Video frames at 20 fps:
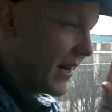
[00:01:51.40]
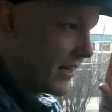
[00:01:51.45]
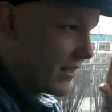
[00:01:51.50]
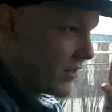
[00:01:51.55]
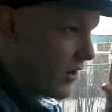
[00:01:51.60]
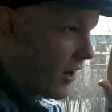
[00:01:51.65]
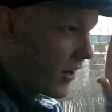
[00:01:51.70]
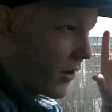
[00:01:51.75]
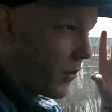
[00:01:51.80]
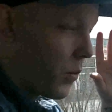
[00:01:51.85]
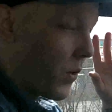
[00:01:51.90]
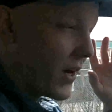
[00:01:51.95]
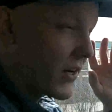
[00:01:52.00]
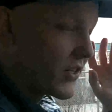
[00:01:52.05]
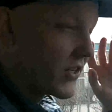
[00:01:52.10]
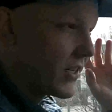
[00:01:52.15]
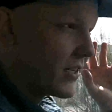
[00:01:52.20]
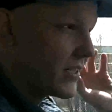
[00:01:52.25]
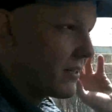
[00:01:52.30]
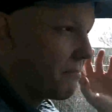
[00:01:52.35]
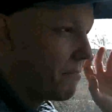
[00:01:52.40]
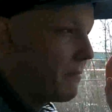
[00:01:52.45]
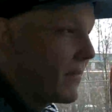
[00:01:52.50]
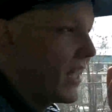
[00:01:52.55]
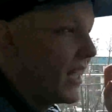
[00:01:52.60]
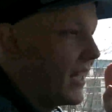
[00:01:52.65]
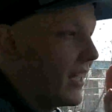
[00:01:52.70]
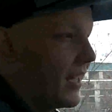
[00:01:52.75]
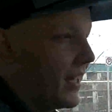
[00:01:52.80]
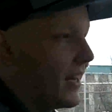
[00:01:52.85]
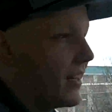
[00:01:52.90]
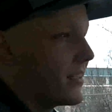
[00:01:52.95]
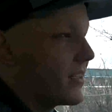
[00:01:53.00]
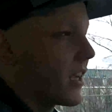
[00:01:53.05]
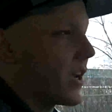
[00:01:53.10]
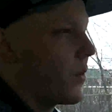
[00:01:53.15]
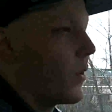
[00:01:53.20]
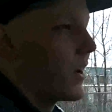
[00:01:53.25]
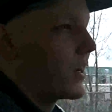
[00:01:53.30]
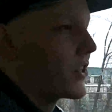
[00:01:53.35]
it is not a question to me; it
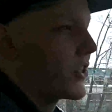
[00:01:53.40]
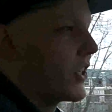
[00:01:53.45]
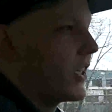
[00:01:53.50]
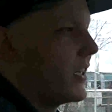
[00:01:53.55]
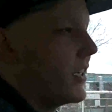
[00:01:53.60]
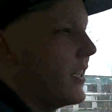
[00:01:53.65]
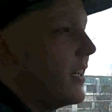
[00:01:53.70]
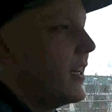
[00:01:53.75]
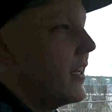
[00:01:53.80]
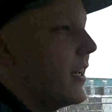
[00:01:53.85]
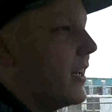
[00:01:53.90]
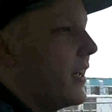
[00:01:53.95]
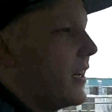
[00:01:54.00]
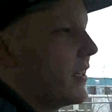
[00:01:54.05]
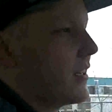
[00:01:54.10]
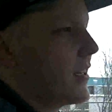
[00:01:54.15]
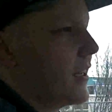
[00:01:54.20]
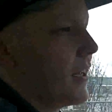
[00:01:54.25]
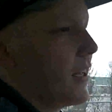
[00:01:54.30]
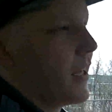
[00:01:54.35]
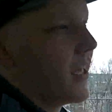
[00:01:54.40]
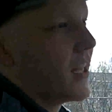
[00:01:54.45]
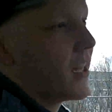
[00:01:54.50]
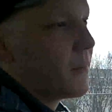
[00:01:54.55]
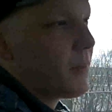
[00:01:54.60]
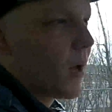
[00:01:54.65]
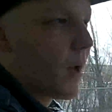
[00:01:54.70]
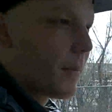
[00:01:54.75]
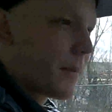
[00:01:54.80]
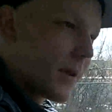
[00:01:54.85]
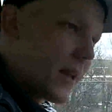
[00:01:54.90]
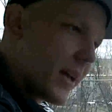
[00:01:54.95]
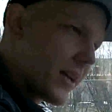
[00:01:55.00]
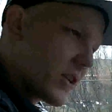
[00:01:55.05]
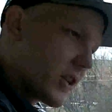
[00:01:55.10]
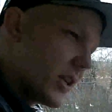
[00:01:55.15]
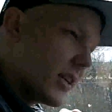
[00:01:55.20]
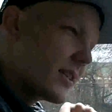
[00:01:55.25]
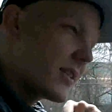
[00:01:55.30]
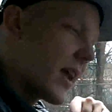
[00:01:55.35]
is a question to the
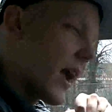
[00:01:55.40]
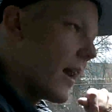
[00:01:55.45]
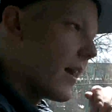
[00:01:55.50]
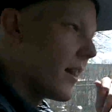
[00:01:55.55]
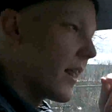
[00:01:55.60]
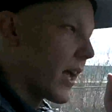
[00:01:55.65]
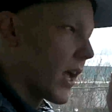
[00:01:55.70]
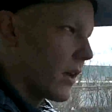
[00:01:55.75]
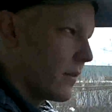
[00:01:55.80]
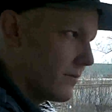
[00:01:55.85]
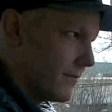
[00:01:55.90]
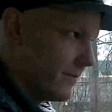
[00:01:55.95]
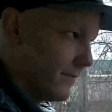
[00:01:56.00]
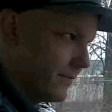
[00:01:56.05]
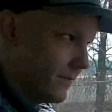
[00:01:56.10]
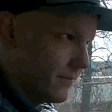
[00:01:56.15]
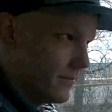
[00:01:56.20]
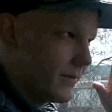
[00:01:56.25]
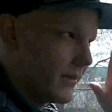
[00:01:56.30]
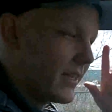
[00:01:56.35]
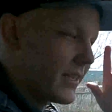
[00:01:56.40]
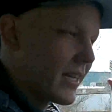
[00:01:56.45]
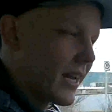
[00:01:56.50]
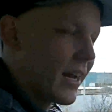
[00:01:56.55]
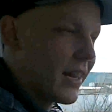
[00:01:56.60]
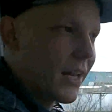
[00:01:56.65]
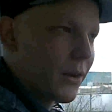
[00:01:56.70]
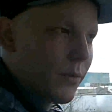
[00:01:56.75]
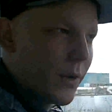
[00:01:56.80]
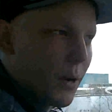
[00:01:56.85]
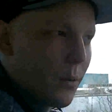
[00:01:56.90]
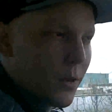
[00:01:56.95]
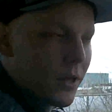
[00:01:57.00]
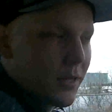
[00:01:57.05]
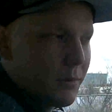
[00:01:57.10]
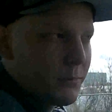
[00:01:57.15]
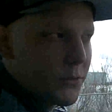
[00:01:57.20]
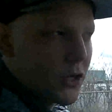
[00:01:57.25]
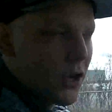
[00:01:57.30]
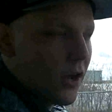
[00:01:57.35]
population. It's kind of like it's kind of like Ray
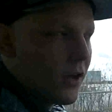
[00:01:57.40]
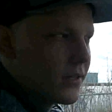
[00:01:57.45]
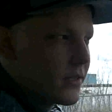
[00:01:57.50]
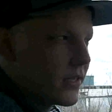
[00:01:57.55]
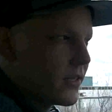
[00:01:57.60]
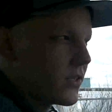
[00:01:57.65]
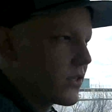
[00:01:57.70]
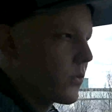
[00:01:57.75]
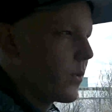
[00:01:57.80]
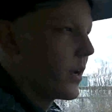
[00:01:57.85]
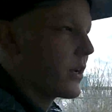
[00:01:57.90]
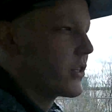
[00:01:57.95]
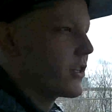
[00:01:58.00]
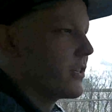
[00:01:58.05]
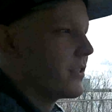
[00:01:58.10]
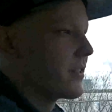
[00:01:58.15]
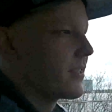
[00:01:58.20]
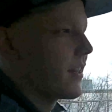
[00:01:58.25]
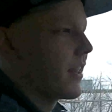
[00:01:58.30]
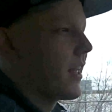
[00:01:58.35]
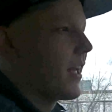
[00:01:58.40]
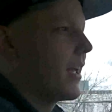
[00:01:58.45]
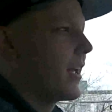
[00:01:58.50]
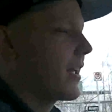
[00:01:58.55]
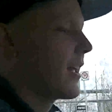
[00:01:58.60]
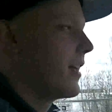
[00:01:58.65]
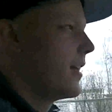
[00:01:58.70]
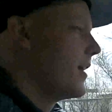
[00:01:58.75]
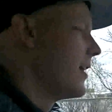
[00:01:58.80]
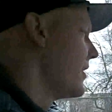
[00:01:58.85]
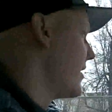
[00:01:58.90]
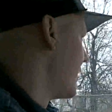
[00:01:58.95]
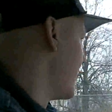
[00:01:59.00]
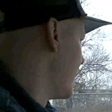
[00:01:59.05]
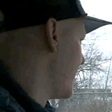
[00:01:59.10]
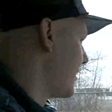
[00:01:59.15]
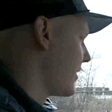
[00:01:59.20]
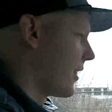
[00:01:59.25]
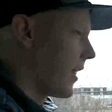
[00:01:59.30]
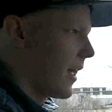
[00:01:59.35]
William Johnson's questions, like
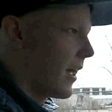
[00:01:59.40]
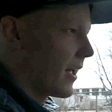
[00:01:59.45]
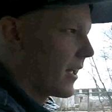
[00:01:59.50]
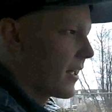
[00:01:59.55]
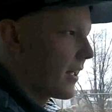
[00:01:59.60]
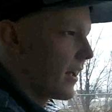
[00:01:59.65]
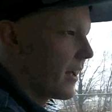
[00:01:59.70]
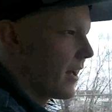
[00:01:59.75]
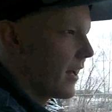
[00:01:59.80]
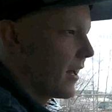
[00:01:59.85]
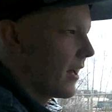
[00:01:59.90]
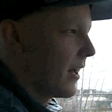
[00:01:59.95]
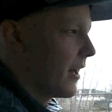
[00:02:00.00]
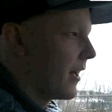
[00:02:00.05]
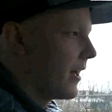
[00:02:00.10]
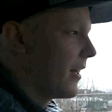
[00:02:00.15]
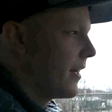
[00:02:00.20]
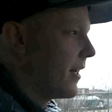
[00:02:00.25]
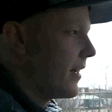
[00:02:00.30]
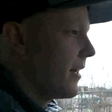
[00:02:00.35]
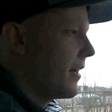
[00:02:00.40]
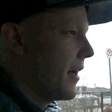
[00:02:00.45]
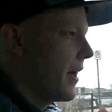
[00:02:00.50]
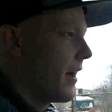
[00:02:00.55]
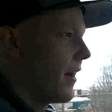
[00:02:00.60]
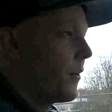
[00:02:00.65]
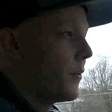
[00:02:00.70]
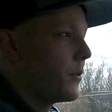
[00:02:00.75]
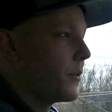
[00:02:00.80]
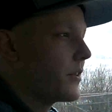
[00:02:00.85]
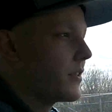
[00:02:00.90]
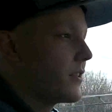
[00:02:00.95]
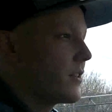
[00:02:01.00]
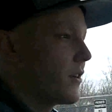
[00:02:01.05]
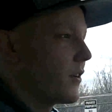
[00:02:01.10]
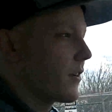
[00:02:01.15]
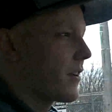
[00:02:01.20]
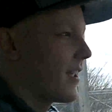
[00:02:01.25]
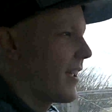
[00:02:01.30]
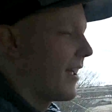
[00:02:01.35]
like uh, how old
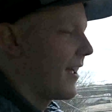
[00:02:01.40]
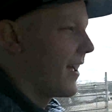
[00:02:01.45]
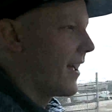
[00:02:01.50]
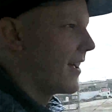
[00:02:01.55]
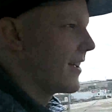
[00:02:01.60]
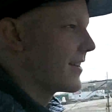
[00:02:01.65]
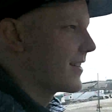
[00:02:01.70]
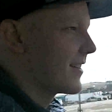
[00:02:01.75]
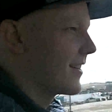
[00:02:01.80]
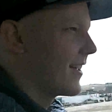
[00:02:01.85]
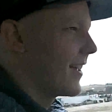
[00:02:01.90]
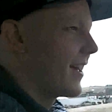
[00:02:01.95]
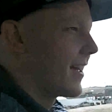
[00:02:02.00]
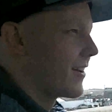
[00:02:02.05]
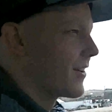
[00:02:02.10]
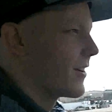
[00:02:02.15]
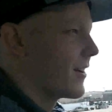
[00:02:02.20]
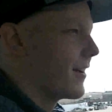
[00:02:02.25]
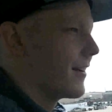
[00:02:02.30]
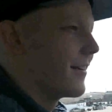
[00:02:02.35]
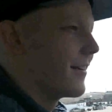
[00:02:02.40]
is your cat? I don't